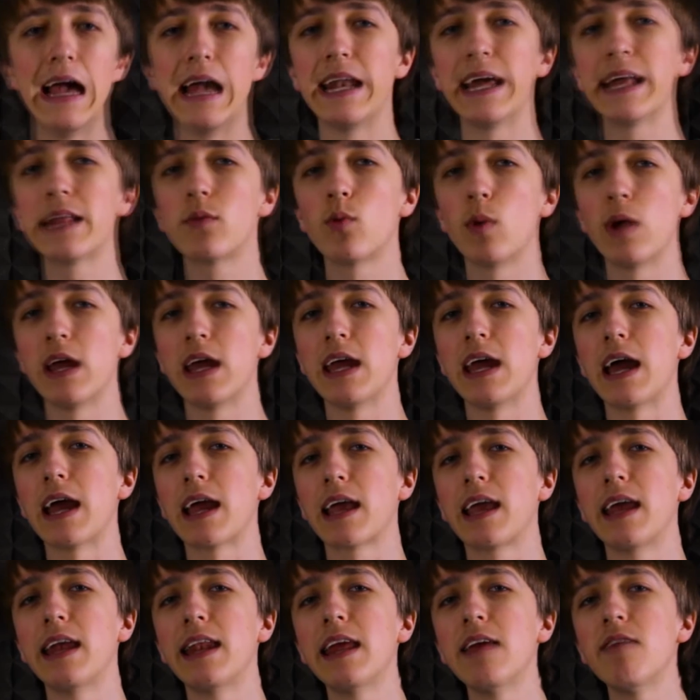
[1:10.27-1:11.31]
That way I
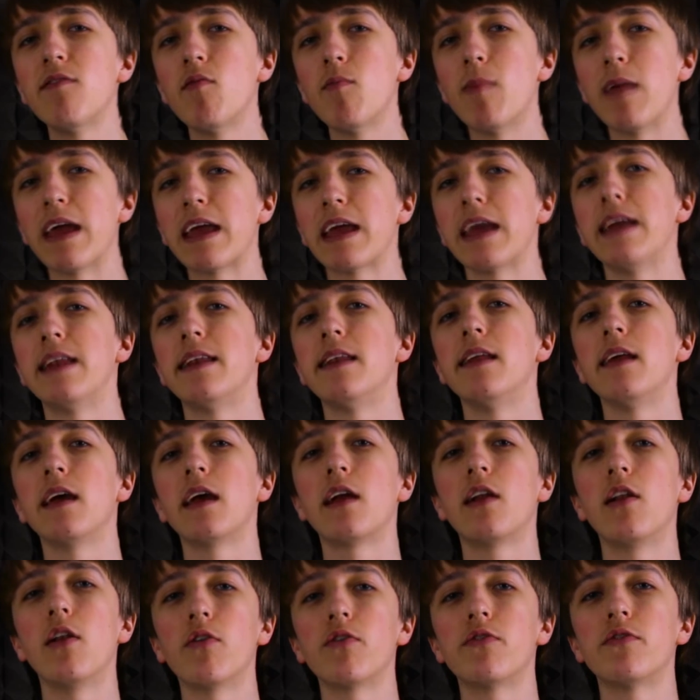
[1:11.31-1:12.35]
can even make it
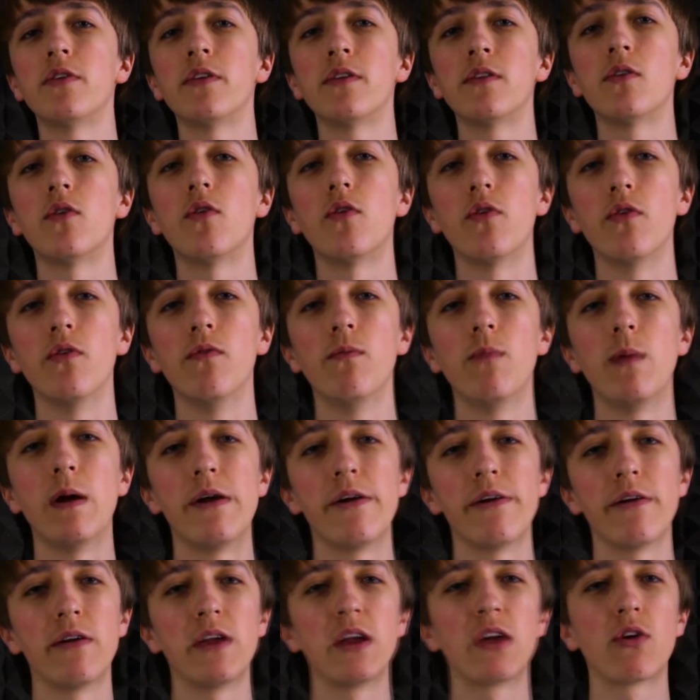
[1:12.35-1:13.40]
close to the door
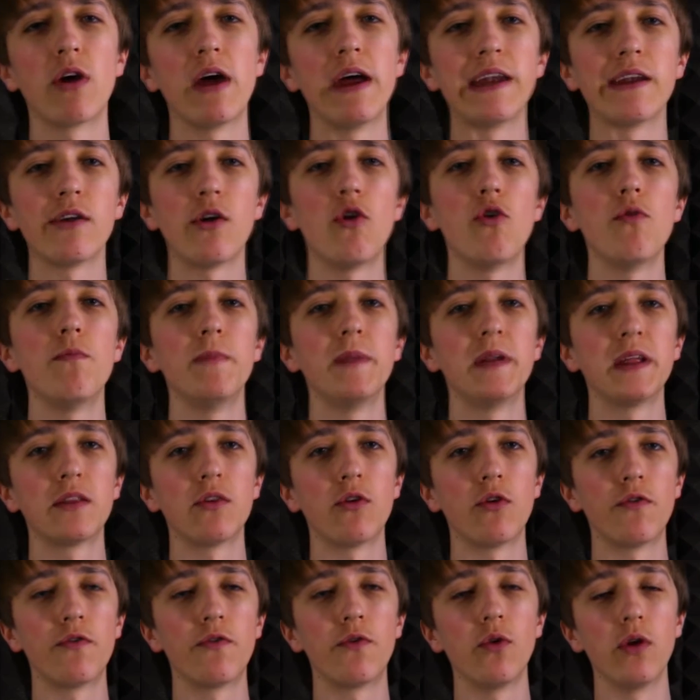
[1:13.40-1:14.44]
where you can't open the
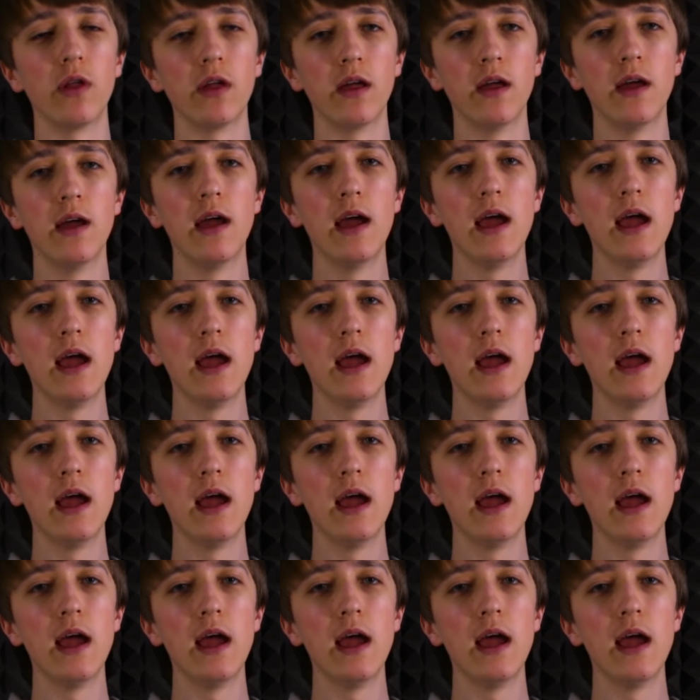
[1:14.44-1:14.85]
door fully.